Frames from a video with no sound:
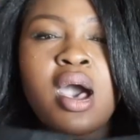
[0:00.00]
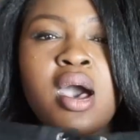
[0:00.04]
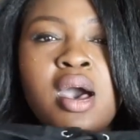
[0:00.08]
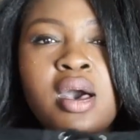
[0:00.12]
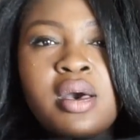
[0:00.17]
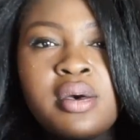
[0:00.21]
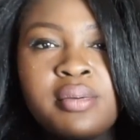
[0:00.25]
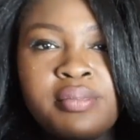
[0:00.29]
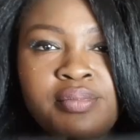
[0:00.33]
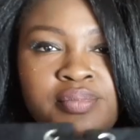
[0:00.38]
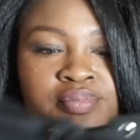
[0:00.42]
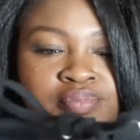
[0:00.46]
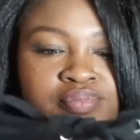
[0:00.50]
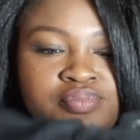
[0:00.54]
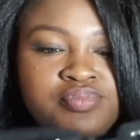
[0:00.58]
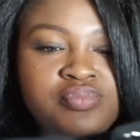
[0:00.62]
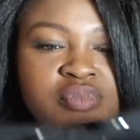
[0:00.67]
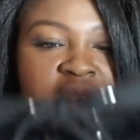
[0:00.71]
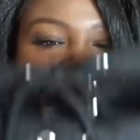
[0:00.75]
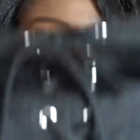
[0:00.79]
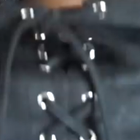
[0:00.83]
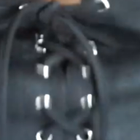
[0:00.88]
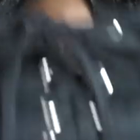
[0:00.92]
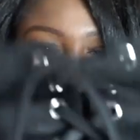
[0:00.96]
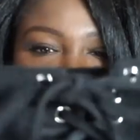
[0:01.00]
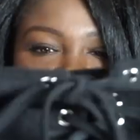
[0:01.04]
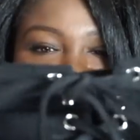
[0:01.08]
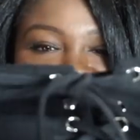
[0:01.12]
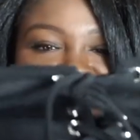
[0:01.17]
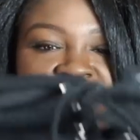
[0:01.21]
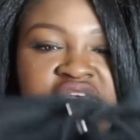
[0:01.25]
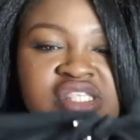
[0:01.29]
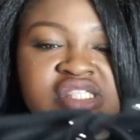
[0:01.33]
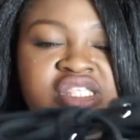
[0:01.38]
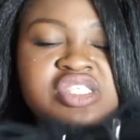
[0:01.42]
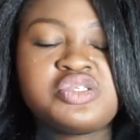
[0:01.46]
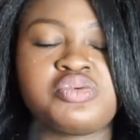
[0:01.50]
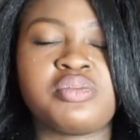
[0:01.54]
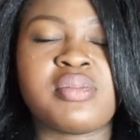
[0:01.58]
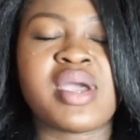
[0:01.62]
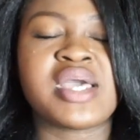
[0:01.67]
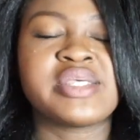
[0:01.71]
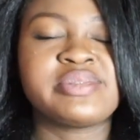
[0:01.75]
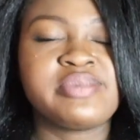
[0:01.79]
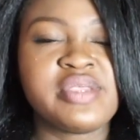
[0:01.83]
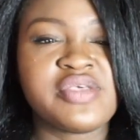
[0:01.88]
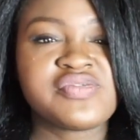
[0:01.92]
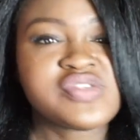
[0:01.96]
Um, I love this. This
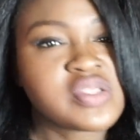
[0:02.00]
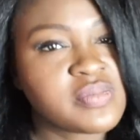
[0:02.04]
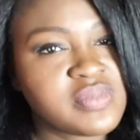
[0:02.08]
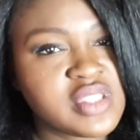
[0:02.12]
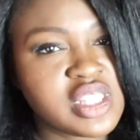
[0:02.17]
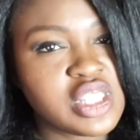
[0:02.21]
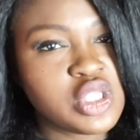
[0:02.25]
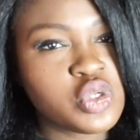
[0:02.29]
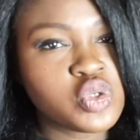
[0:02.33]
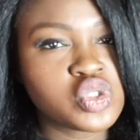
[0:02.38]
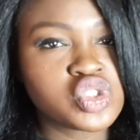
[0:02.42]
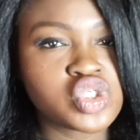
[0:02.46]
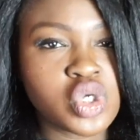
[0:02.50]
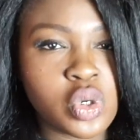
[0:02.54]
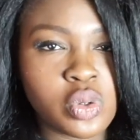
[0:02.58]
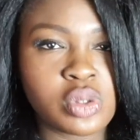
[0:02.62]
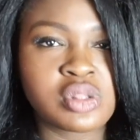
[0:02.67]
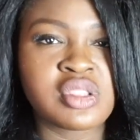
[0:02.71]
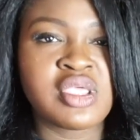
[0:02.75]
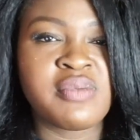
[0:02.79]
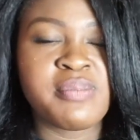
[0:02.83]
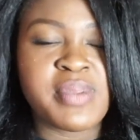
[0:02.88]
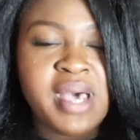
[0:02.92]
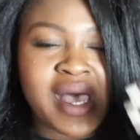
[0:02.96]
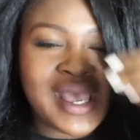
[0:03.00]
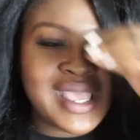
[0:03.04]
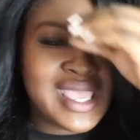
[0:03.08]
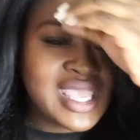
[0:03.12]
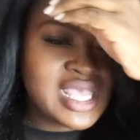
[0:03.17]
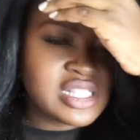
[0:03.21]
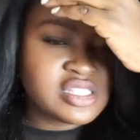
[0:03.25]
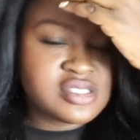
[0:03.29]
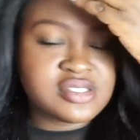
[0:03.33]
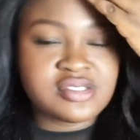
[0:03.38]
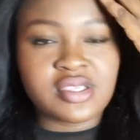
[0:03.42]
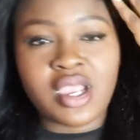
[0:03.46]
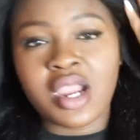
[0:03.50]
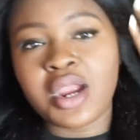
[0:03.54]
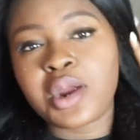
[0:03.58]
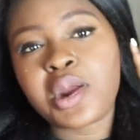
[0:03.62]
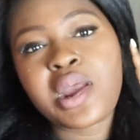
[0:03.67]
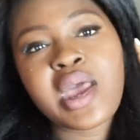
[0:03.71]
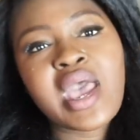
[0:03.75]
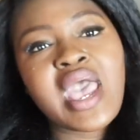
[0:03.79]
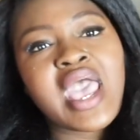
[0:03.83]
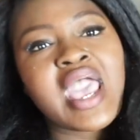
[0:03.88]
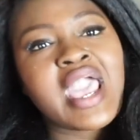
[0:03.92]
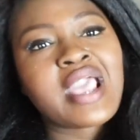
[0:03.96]
reminds me of something you could totally buy at
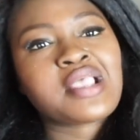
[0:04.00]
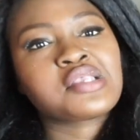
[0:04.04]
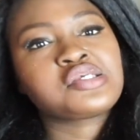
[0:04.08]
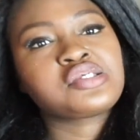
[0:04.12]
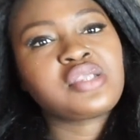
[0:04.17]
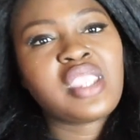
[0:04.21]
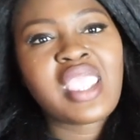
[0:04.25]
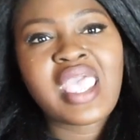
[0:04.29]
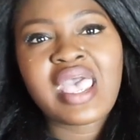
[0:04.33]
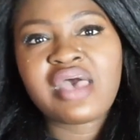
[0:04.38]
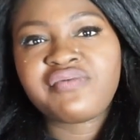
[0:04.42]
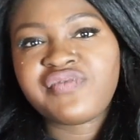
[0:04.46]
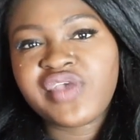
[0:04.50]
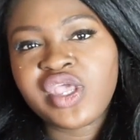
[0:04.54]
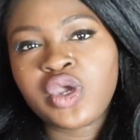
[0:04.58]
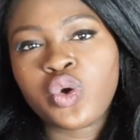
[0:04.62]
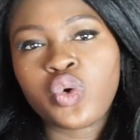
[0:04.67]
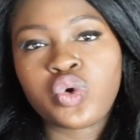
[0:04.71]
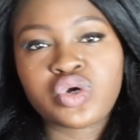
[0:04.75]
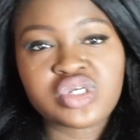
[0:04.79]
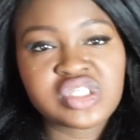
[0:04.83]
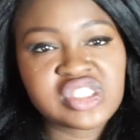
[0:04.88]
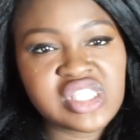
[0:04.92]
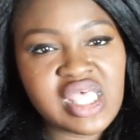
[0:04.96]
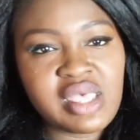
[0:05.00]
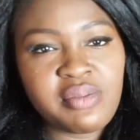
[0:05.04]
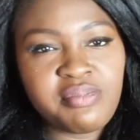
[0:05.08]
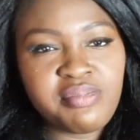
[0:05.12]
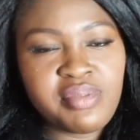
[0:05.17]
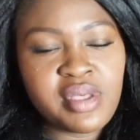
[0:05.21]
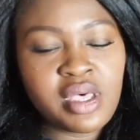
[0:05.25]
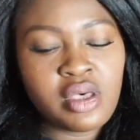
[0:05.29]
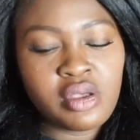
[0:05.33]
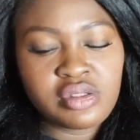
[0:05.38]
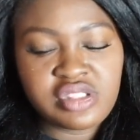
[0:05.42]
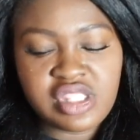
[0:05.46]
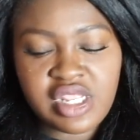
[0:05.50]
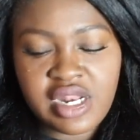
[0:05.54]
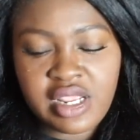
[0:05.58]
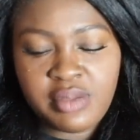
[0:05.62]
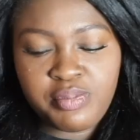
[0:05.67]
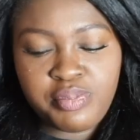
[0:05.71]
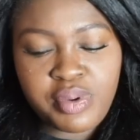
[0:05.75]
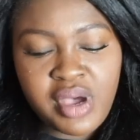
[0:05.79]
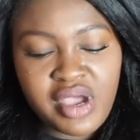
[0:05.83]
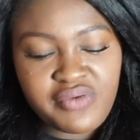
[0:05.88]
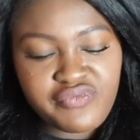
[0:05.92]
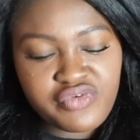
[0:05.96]
Zara. I actually have a corset belt that I
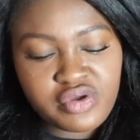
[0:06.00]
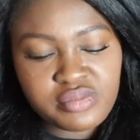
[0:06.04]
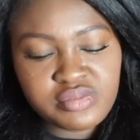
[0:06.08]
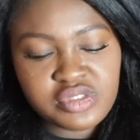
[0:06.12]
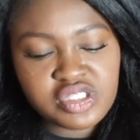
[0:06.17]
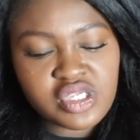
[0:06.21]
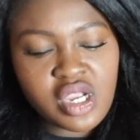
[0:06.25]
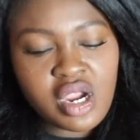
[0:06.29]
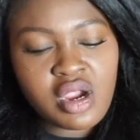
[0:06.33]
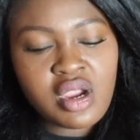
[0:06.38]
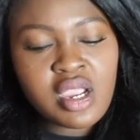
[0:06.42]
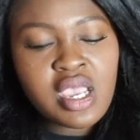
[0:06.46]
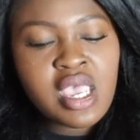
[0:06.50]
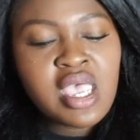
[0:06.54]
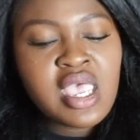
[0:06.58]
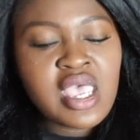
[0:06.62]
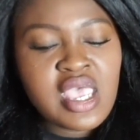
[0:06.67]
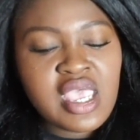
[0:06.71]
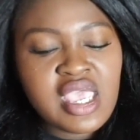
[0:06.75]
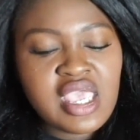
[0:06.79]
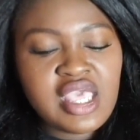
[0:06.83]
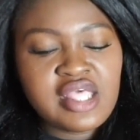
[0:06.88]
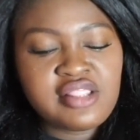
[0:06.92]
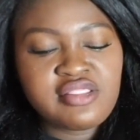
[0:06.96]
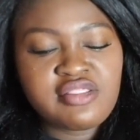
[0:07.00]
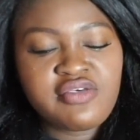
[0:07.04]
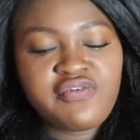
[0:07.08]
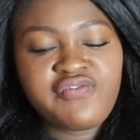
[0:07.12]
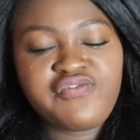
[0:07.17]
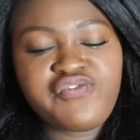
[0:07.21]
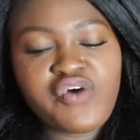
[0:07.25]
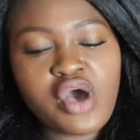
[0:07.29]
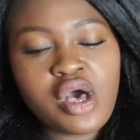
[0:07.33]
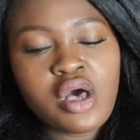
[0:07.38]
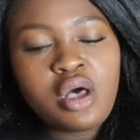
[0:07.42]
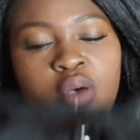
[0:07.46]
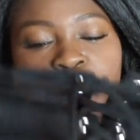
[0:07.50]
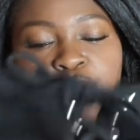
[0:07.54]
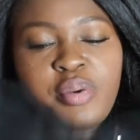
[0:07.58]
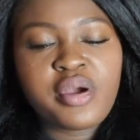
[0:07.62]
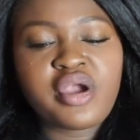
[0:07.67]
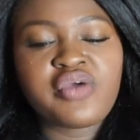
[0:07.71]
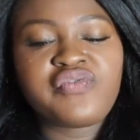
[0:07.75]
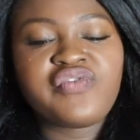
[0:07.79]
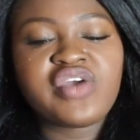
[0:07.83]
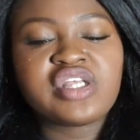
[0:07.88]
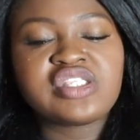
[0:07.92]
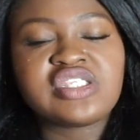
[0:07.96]
bought from Zara in the fall.
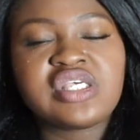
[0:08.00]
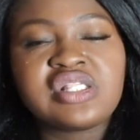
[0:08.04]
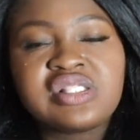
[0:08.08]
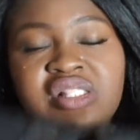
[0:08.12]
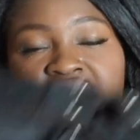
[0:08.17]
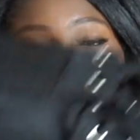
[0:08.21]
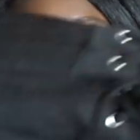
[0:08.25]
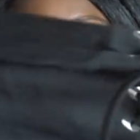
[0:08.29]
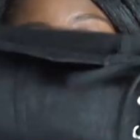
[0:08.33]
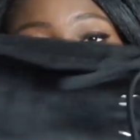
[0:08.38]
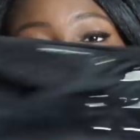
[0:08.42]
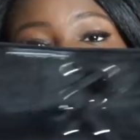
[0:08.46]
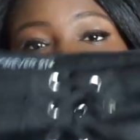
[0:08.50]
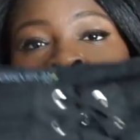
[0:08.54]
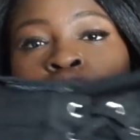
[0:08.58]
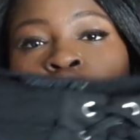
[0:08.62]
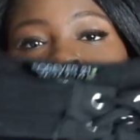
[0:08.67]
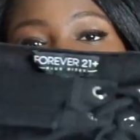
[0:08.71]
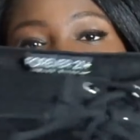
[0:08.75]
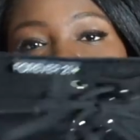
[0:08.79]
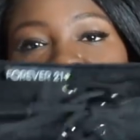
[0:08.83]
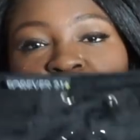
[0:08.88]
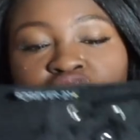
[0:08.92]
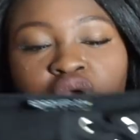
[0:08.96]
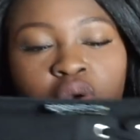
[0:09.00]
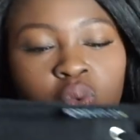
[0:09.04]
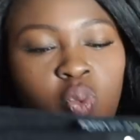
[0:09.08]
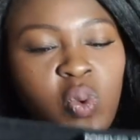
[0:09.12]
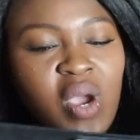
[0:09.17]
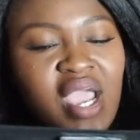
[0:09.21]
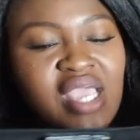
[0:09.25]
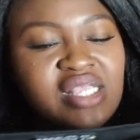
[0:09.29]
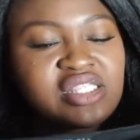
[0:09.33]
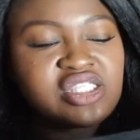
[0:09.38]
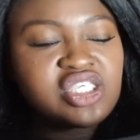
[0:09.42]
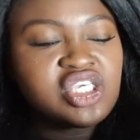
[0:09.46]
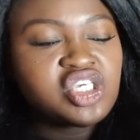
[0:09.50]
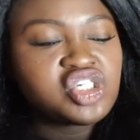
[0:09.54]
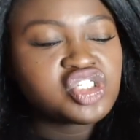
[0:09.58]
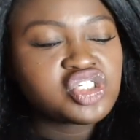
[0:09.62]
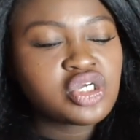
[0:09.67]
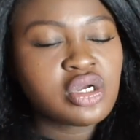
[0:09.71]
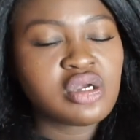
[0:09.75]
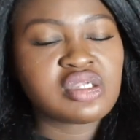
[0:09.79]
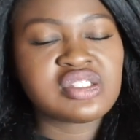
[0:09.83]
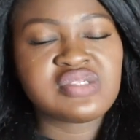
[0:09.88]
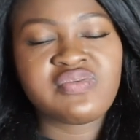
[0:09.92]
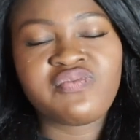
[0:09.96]
Perfect to layer with your white
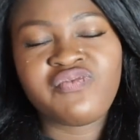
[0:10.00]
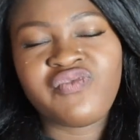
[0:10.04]
t-shirts.